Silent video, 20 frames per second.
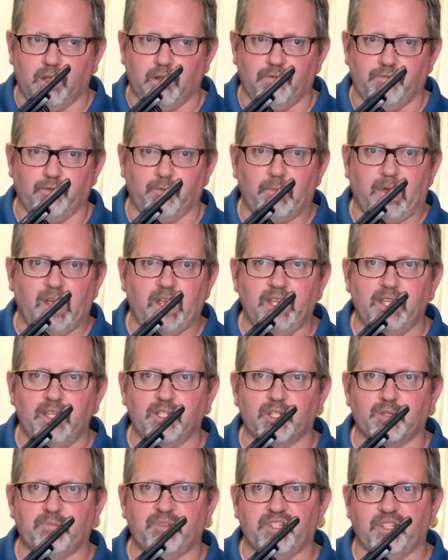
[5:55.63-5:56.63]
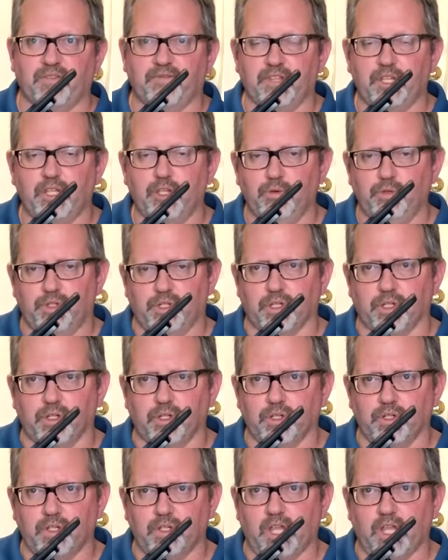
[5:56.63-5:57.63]
for my specific
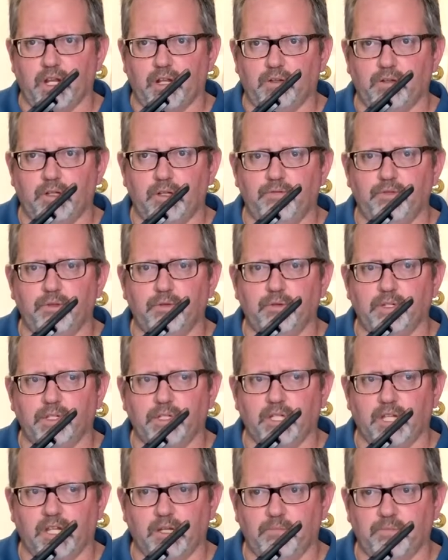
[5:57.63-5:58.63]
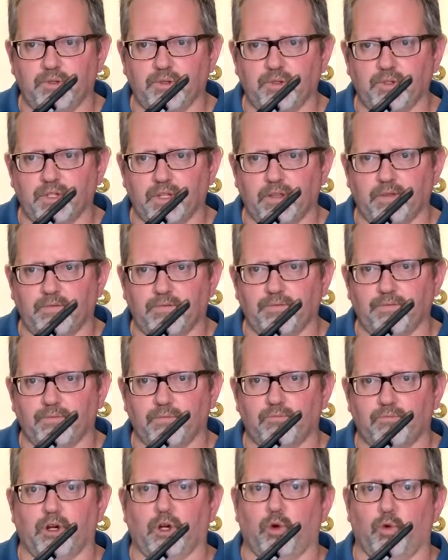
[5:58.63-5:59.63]
uses, and I'll give you examples of
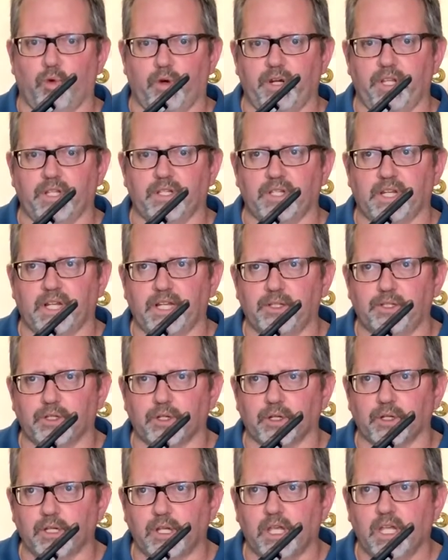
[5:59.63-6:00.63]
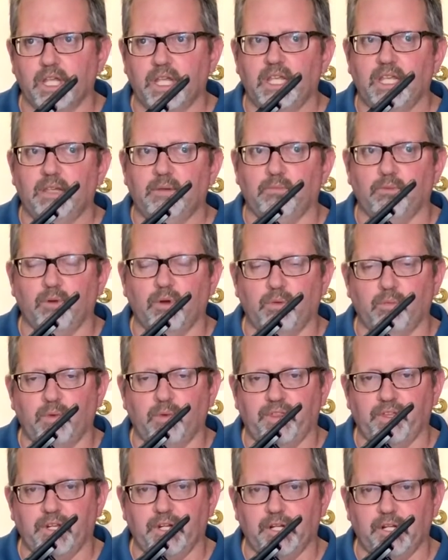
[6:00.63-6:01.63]
recordings I took
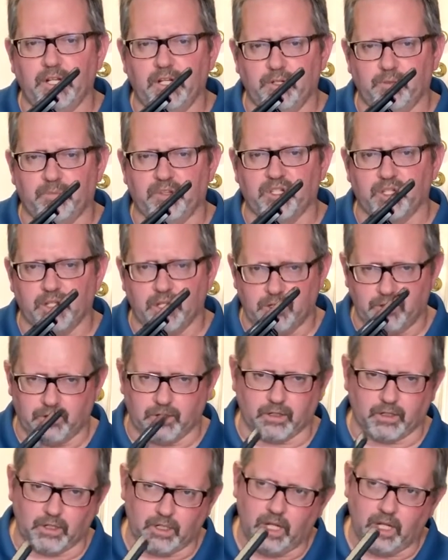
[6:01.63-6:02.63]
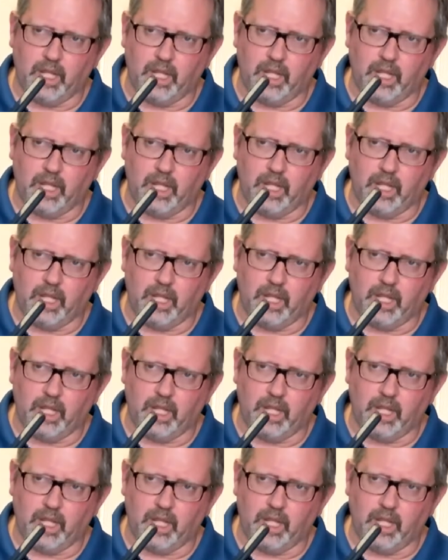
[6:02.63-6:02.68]
with it in each position